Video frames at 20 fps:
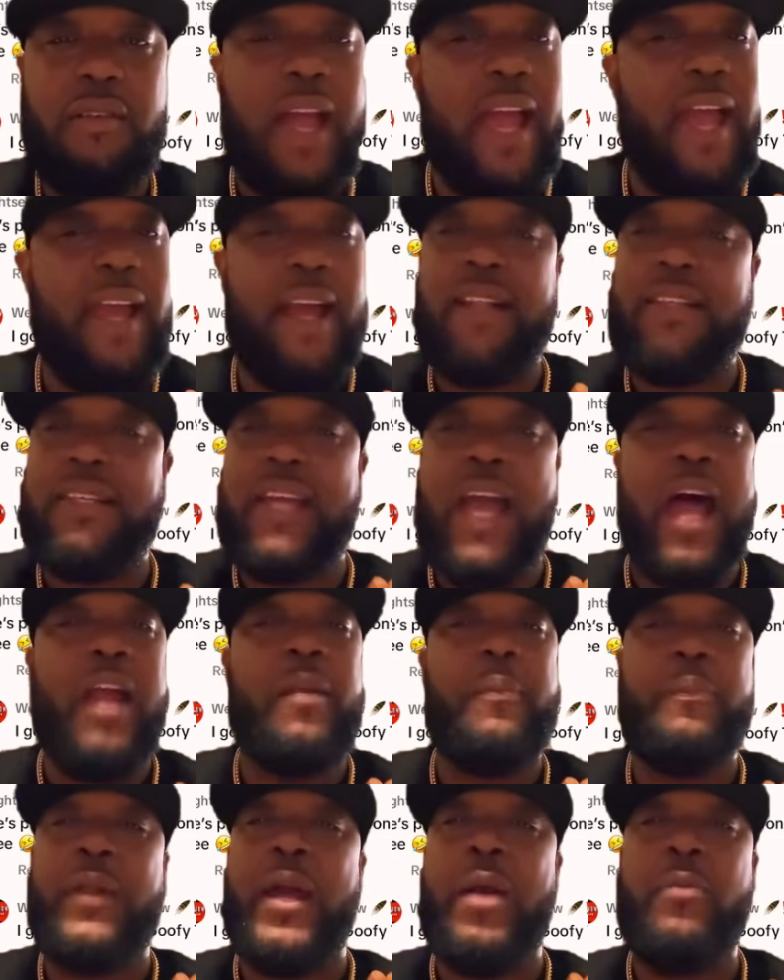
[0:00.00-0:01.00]
I ain't got
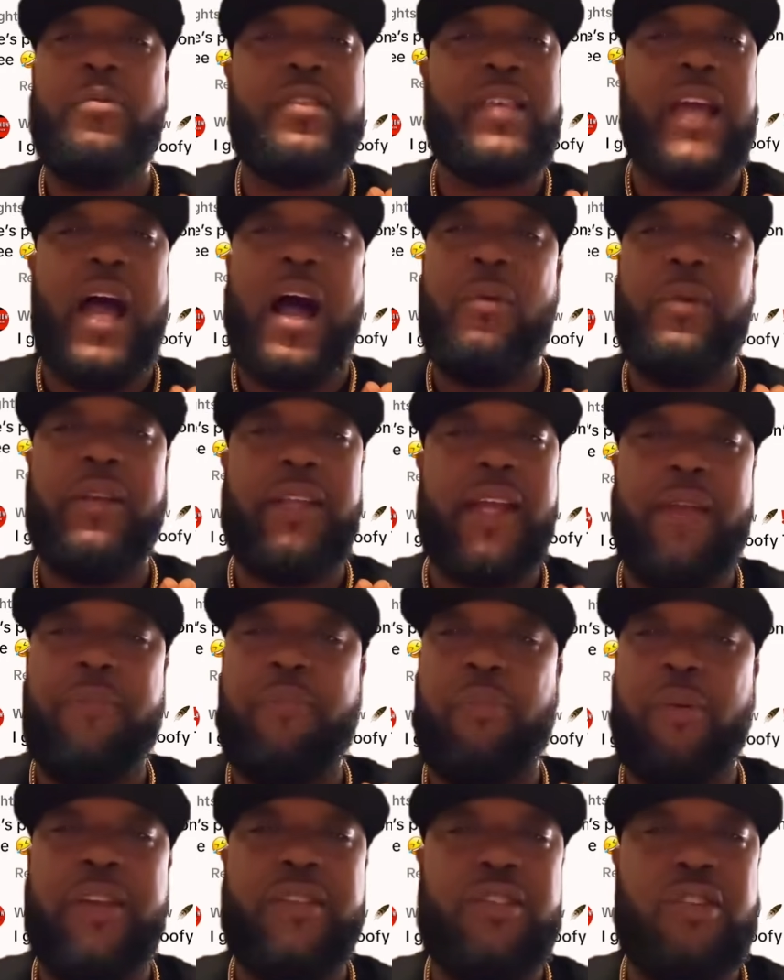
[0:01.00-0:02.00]
time to play with y'all with that
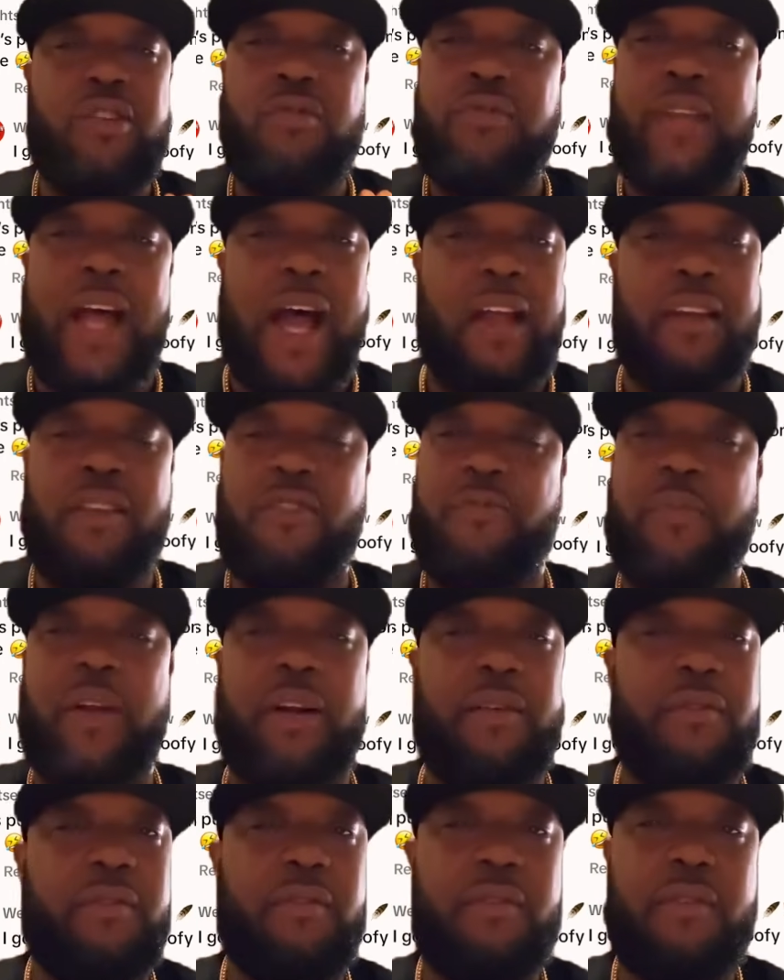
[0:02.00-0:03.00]
preschool knowledge,
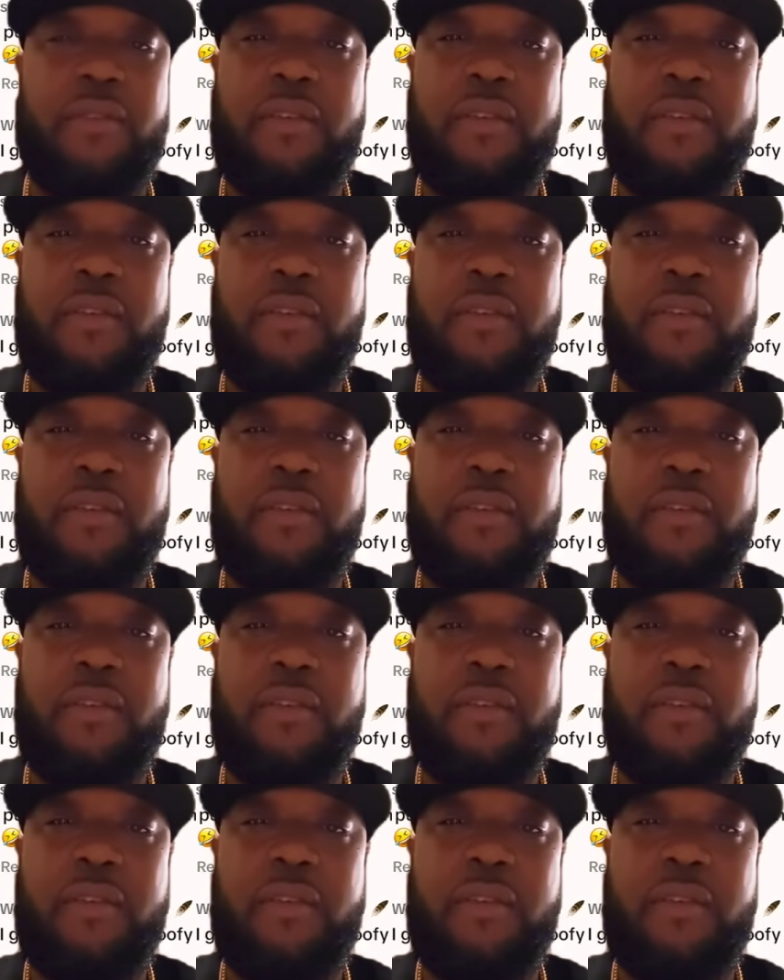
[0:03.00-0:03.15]
bro.